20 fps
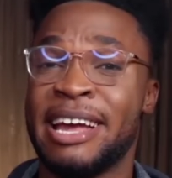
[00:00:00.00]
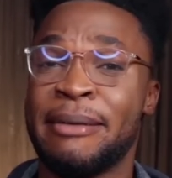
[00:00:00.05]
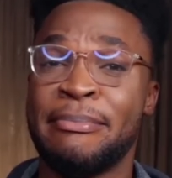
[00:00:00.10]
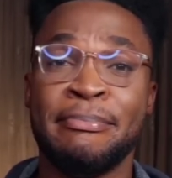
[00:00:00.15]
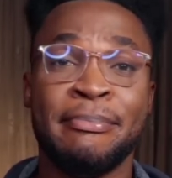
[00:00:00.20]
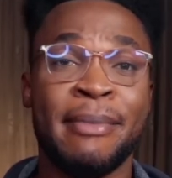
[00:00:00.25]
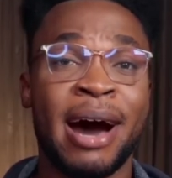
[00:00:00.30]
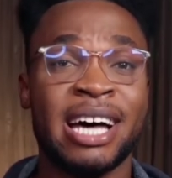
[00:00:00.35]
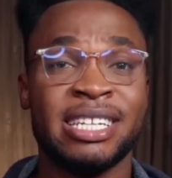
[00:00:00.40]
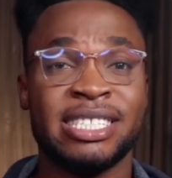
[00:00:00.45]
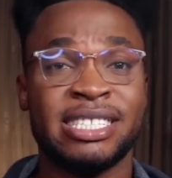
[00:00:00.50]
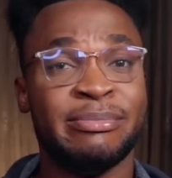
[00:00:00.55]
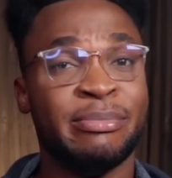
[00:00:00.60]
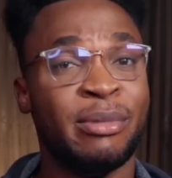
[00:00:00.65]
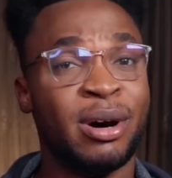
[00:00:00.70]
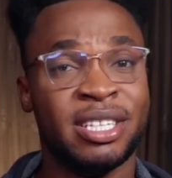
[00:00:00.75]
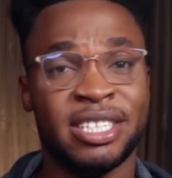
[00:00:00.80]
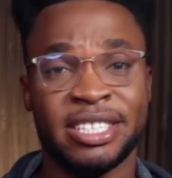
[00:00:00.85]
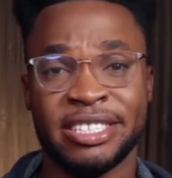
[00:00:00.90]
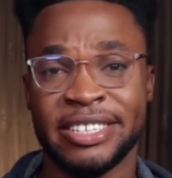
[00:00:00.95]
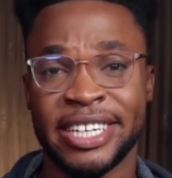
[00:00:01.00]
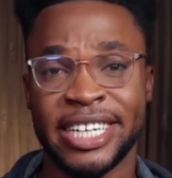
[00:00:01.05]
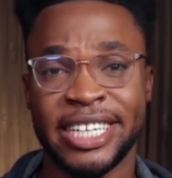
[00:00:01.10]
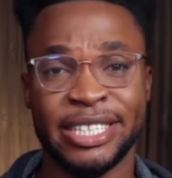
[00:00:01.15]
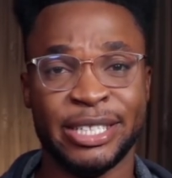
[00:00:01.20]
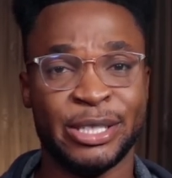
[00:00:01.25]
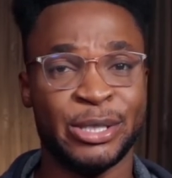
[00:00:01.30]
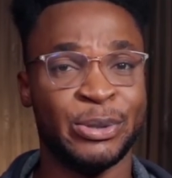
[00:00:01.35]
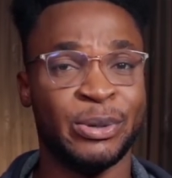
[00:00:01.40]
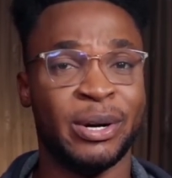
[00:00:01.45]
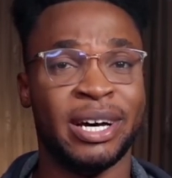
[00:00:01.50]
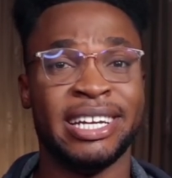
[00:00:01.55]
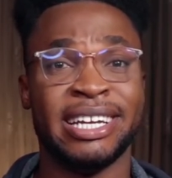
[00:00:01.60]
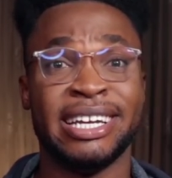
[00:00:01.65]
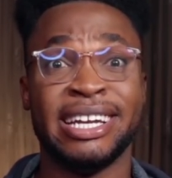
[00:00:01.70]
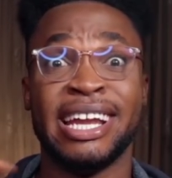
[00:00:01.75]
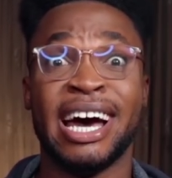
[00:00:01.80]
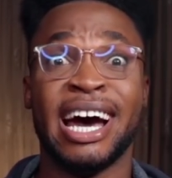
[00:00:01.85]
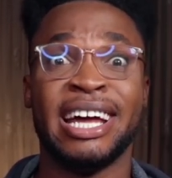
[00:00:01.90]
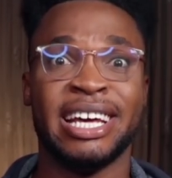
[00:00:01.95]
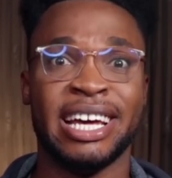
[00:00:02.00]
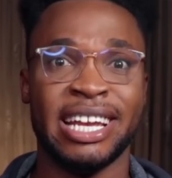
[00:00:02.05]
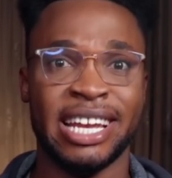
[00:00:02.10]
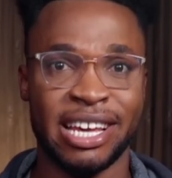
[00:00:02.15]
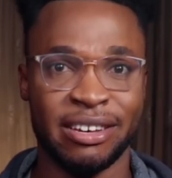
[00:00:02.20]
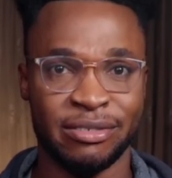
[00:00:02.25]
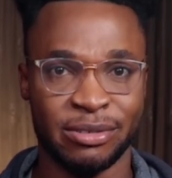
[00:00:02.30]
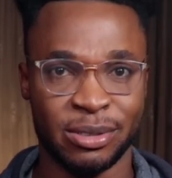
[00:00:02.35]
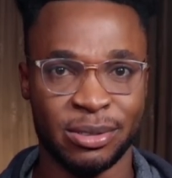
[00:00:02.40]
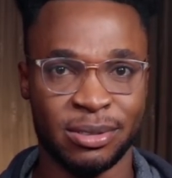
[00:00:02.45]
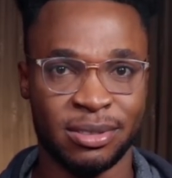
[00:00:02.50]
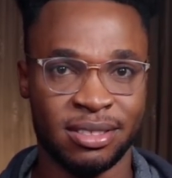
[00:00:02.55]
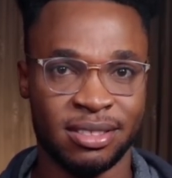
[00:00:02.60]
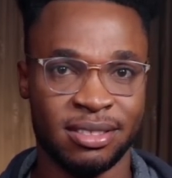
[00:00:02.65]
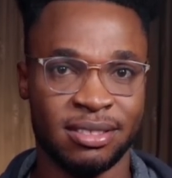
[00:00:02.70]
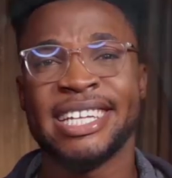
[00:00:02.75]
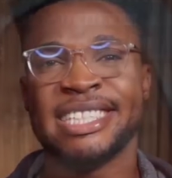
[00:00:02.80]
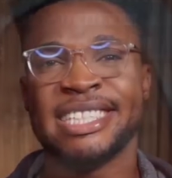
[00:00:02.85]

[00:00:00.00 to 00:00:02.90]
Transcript: take mass murdering to another level.